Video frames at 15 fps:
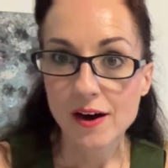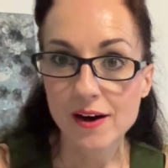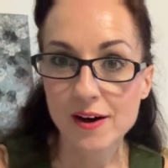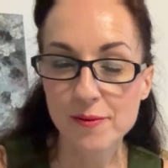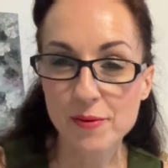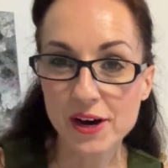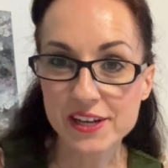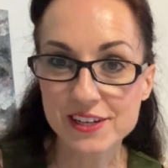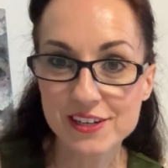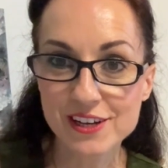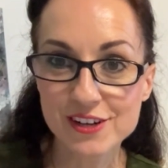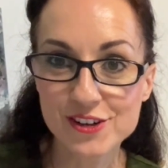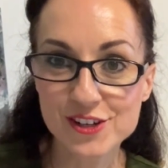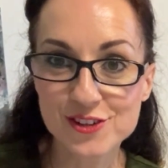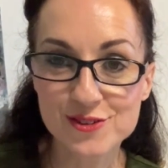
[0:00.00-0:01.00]
Why did I
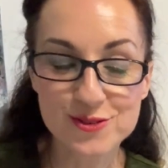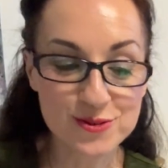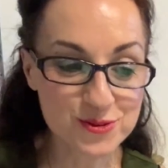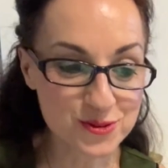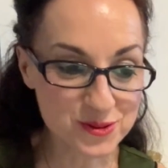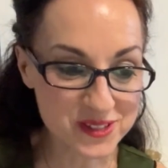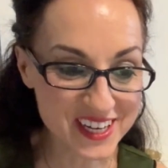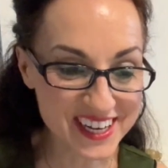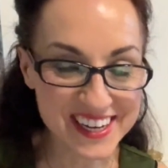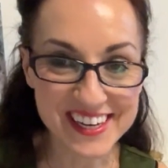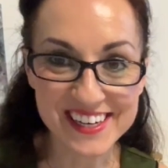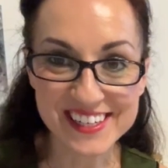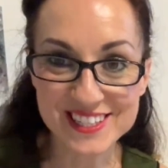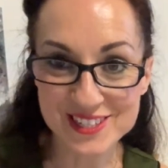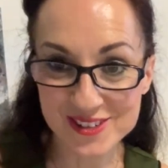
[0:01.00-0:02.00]
not do
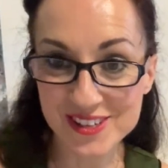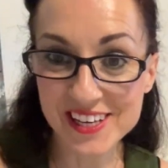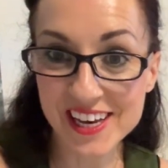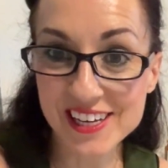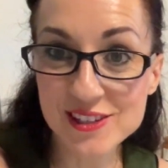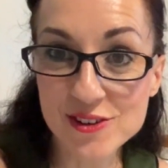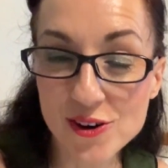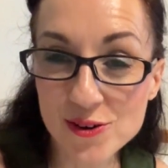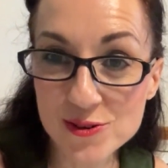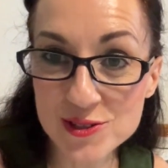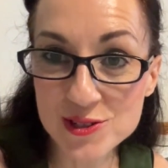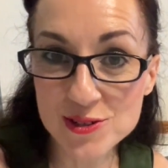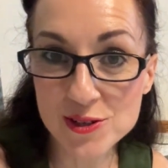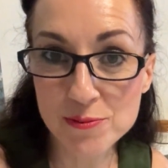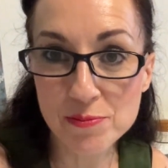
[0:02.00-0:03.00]
that? So yeah, it goes
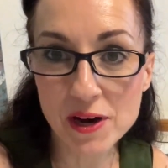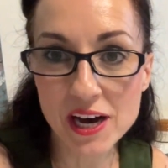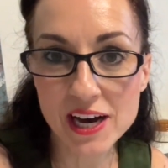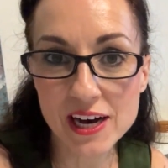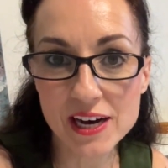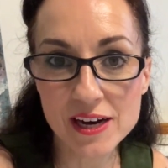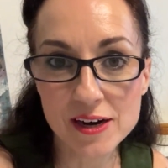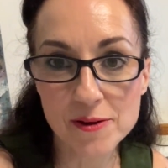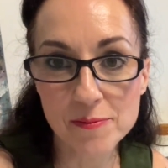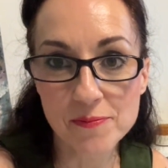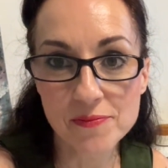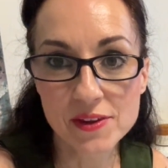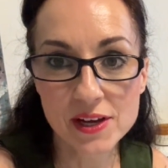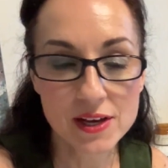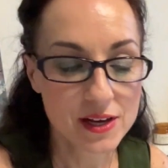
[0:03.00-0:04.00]
to the
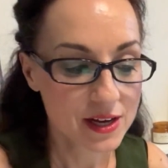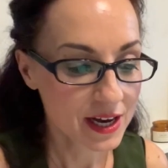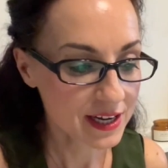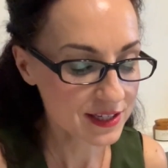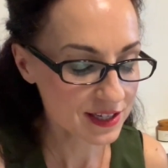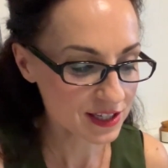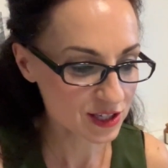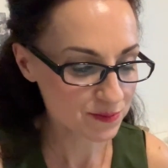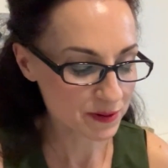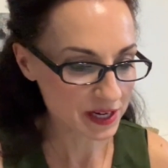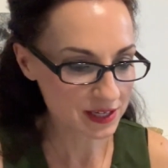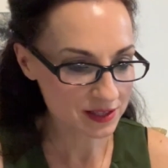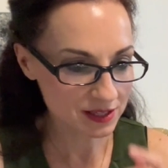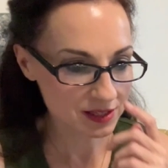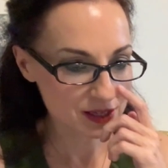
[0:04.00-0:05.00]
Palm. I
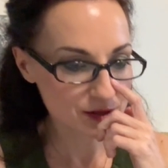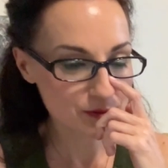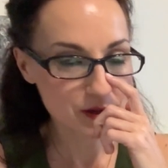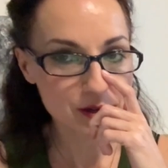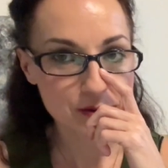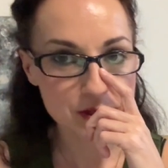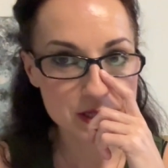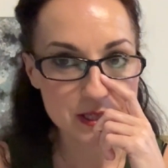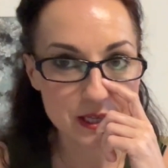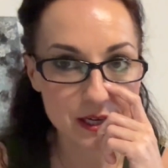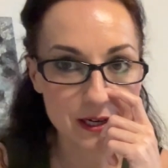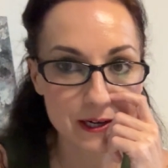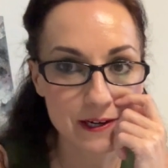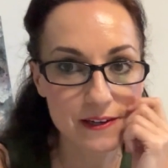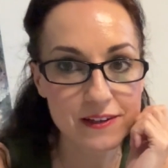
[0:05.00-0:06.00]
suspected it when I was
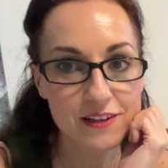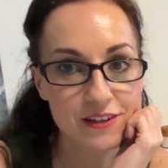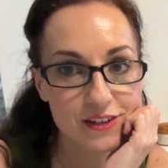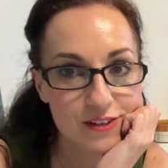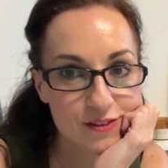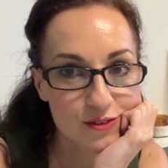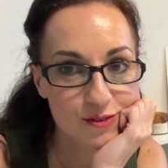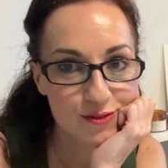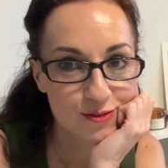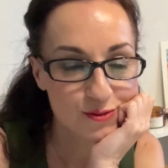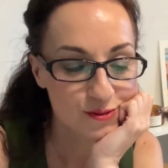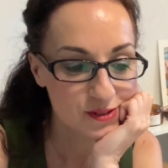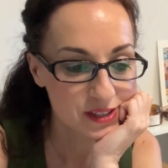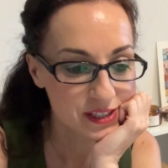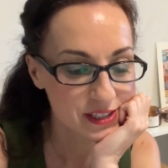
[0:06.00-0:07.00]
there and I didn't
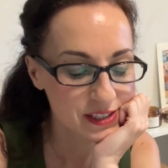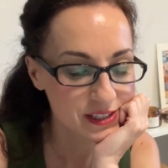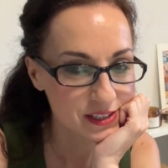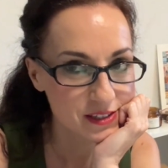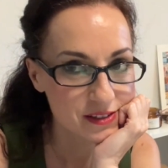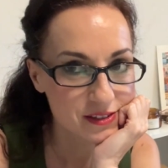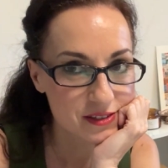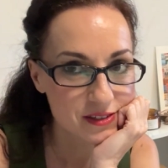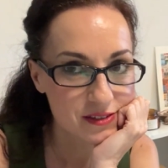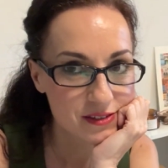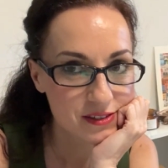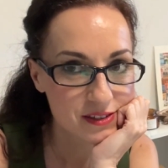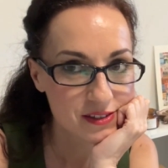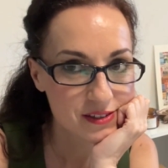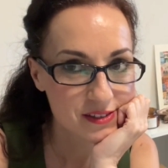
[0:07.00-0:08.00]
do it.
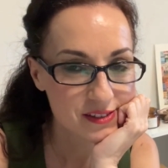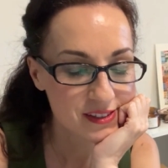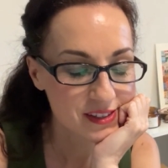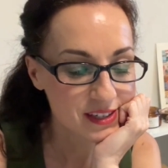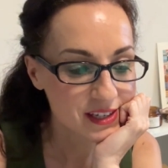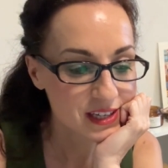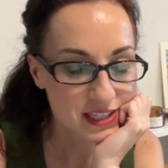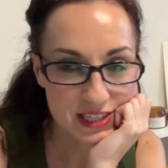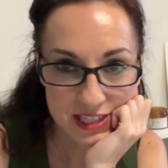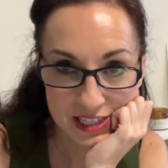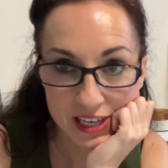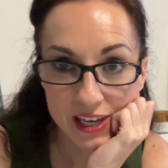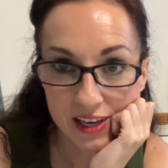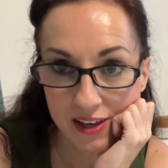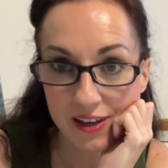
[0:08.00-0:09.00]

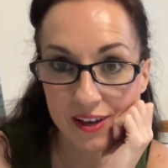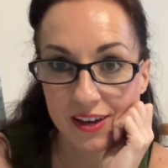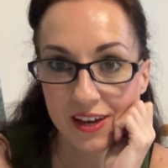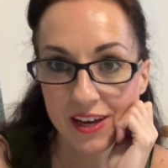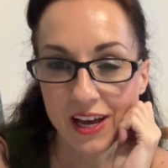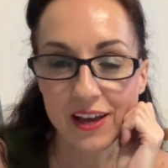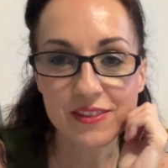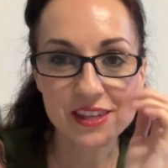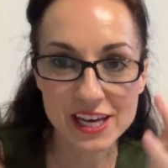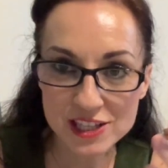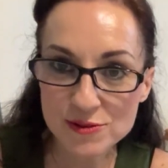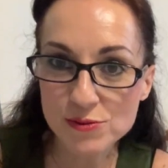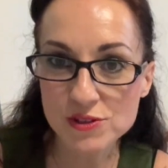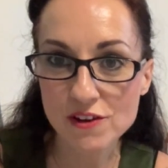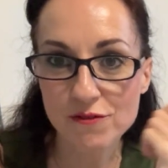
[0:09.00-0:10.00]
See? And
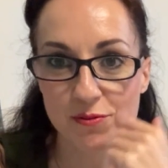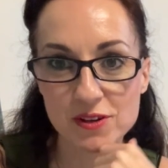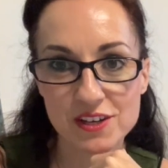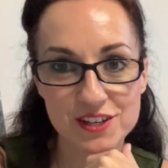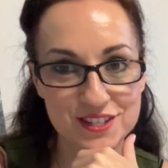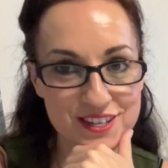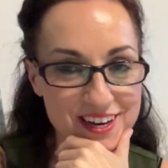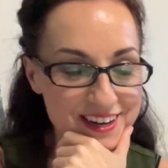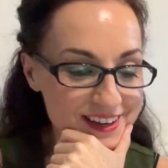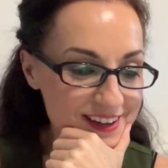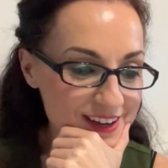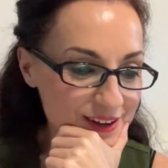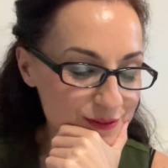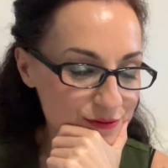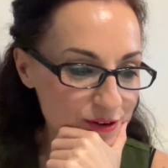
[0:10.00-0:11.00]
that would have been
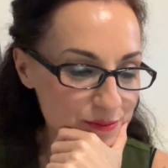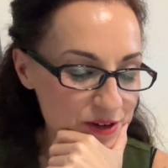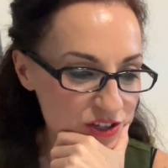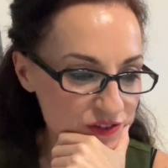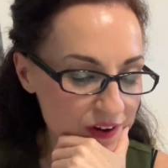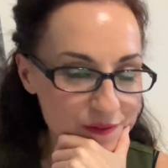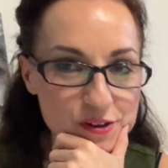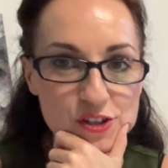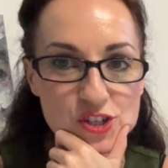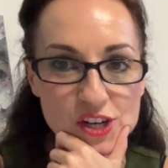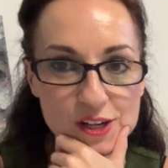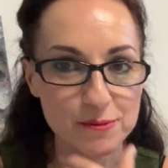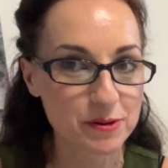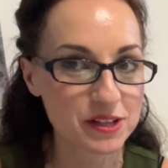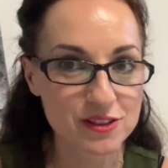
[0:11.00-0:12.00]
exciting for my travel
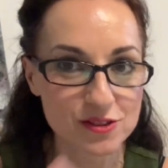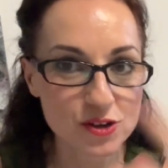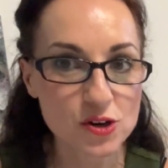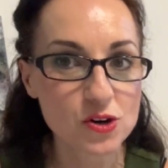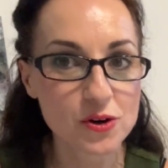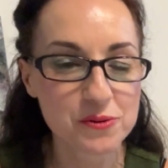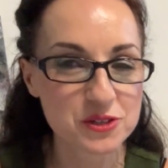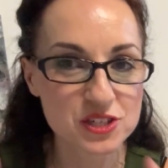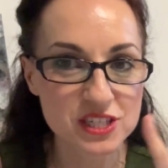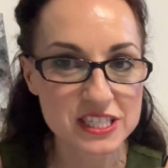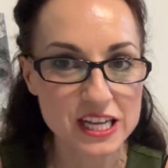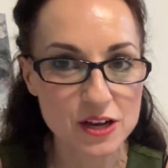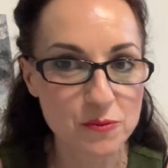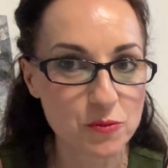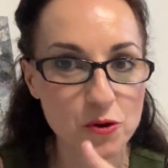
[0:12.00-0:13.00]
channel. But no, I was just
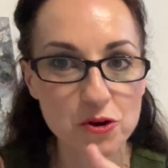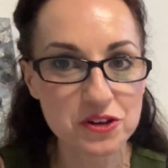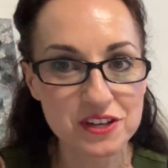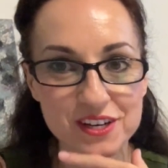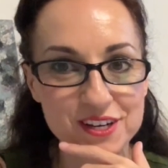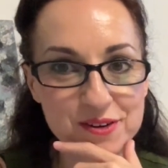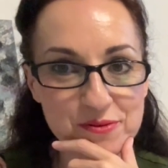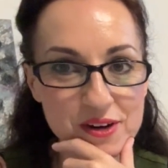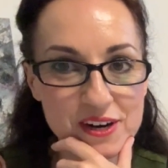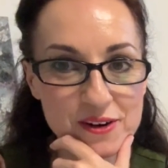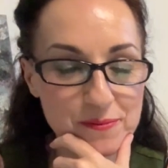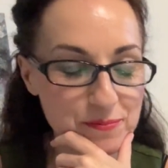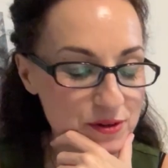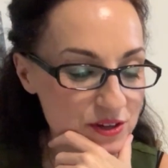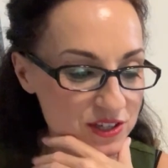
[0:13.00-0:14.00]
like walking
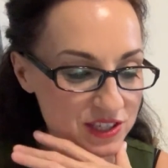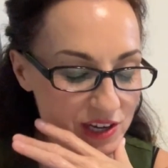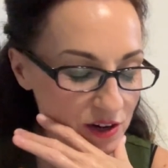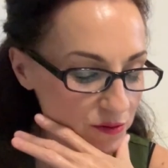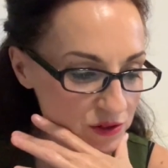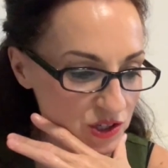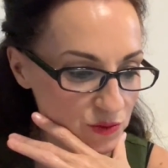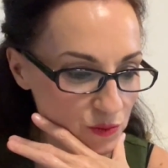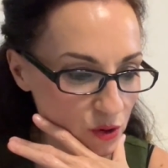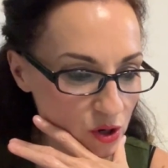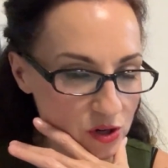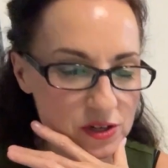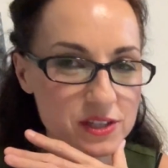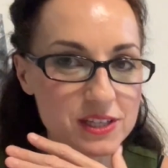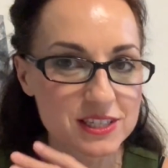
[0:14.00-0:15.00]
around because I always
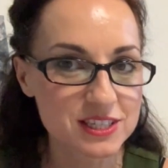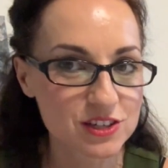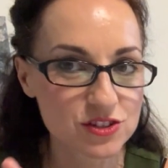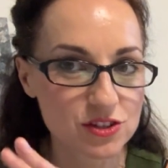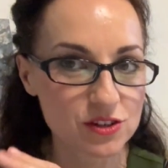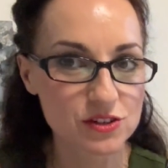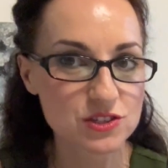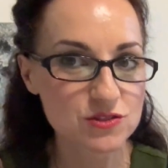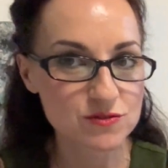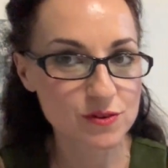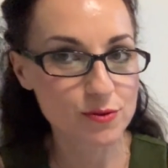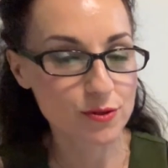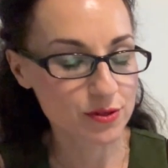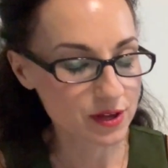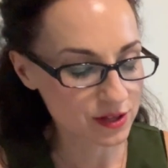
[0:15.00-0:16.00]
walk. That's such an
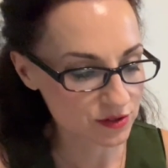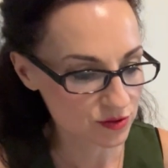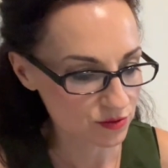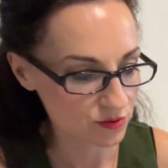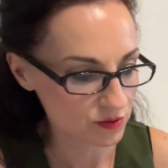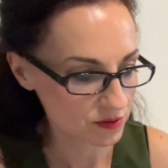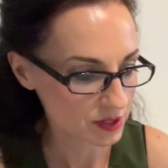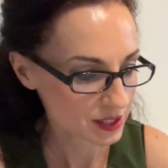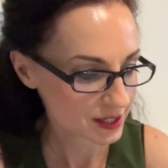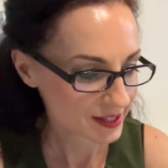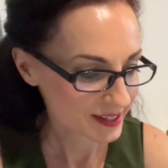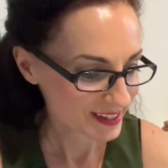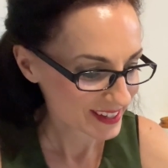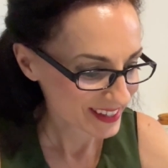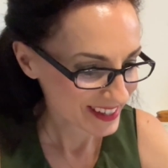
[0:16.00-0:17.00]
Austrian thing to do.
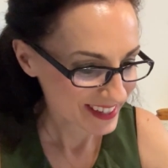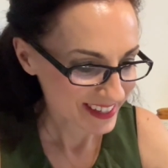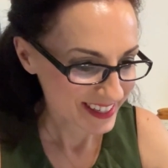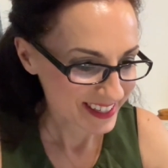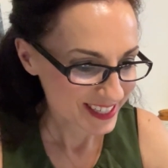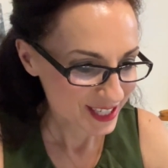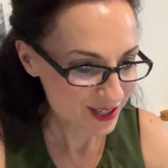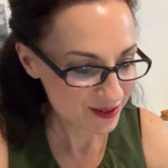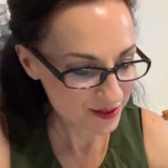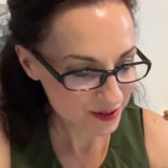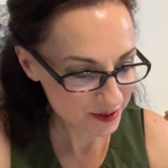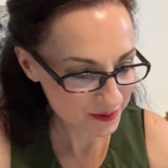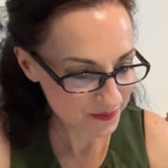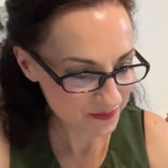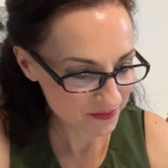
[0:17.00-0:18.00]

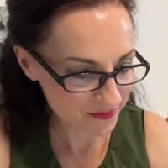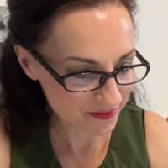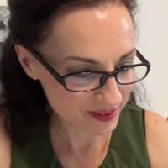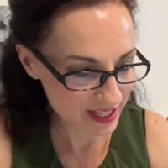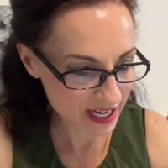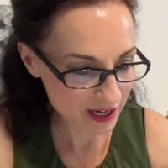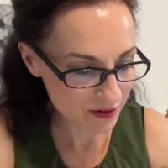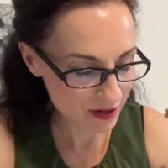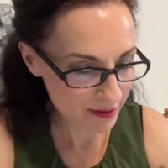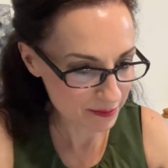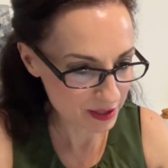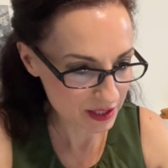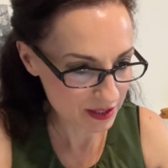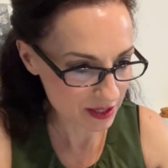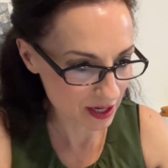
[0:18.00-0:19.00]
So now I
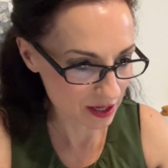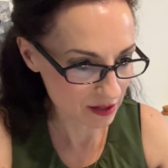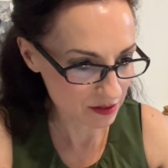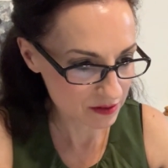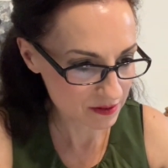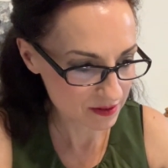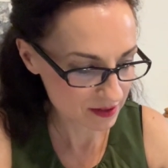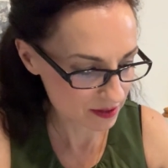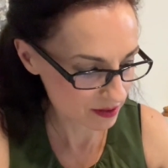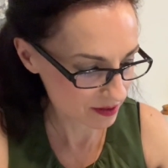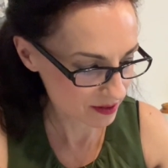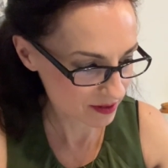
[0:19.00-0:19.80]
missed out.